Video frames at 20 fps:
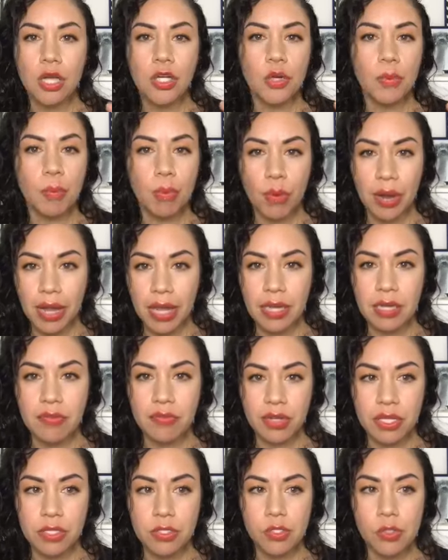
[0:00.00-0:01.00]
or brand of
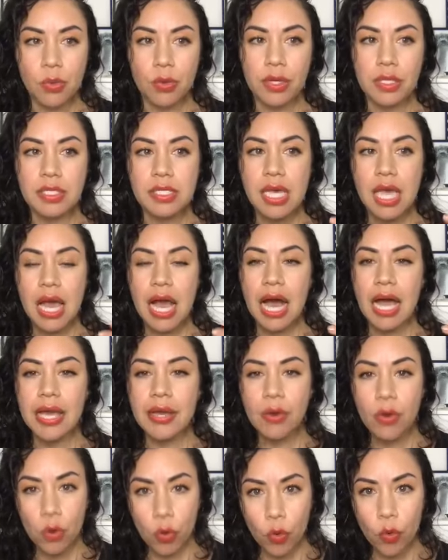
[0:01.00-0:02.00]
any sorts, I
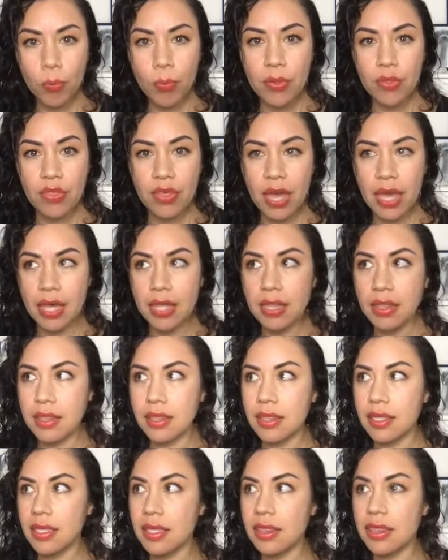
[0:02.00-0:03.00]
hope that
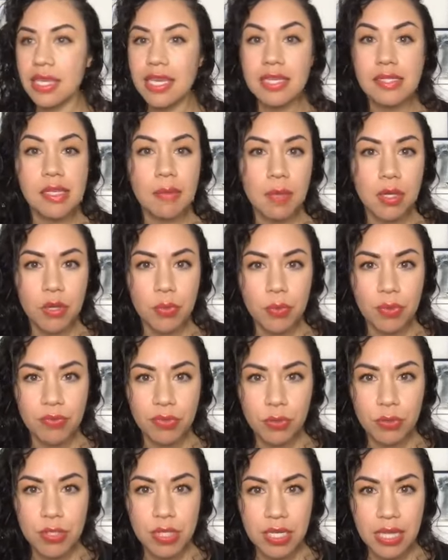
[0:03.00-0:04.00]
the things I'm going to
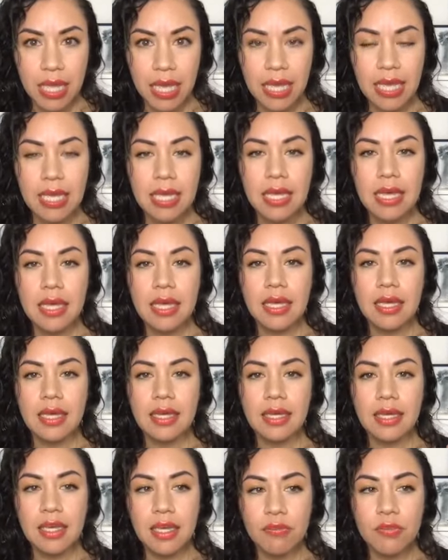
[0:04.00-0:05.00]
review today
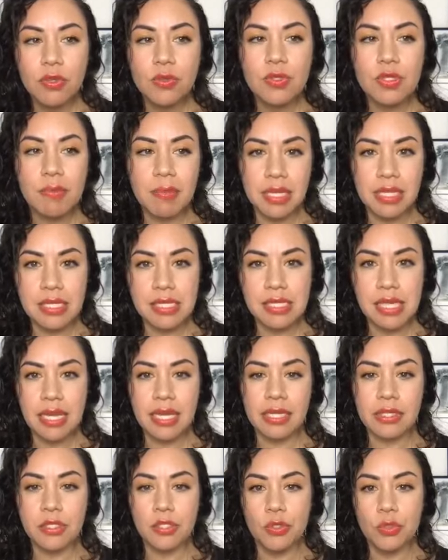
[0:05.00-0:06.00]
give you some insight
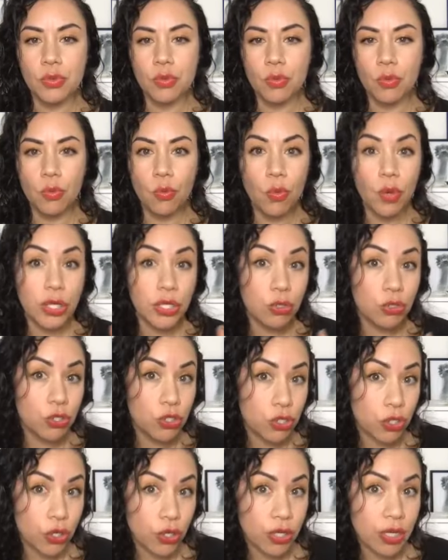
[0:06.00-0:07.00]
into what you
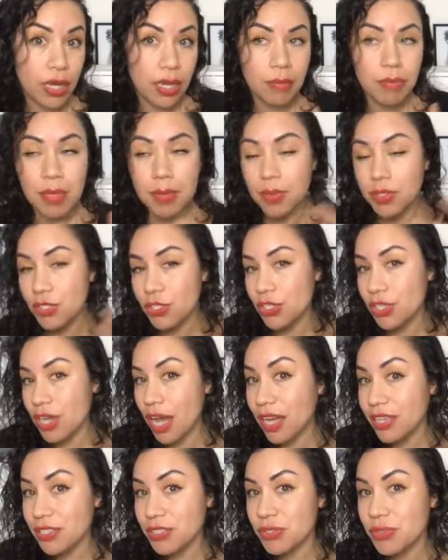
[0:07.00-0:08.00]
should and maybe should
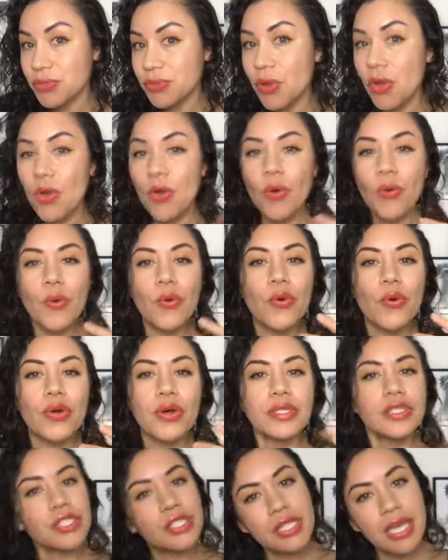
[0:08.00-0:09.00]
not do,
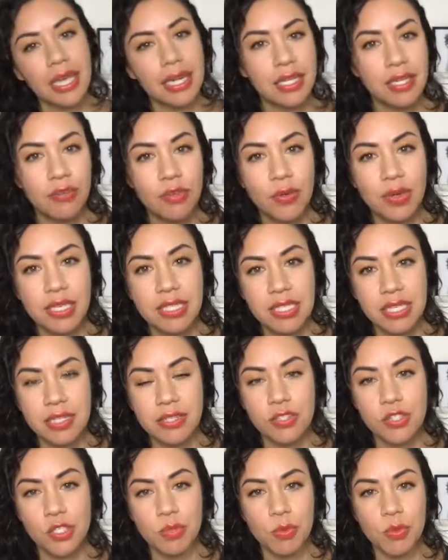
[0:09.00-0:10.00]
or just kind of give you
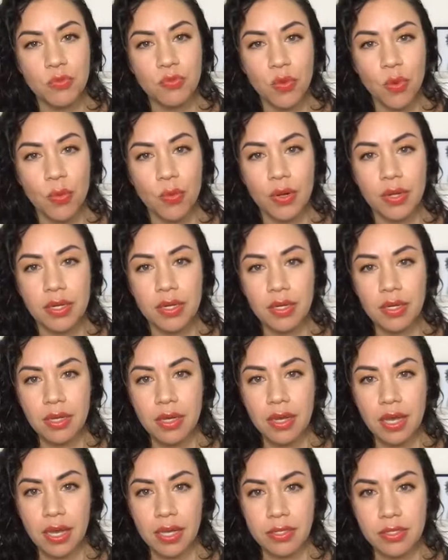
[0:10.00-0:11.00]
ideas to move forward
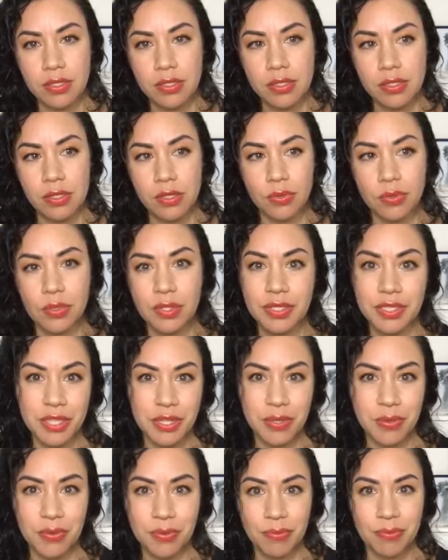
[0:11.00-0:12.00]
as you
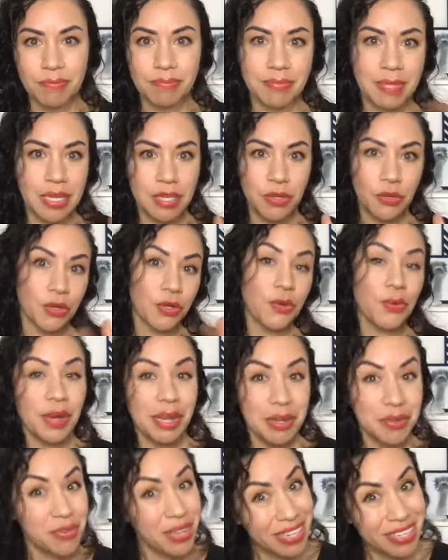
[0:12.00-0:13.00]
continue in your
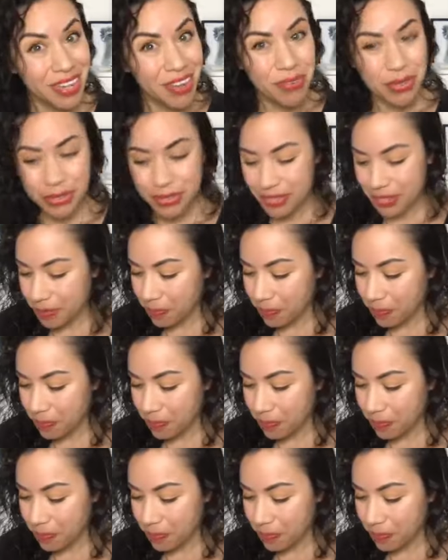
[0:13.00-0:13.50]
creative endeavors.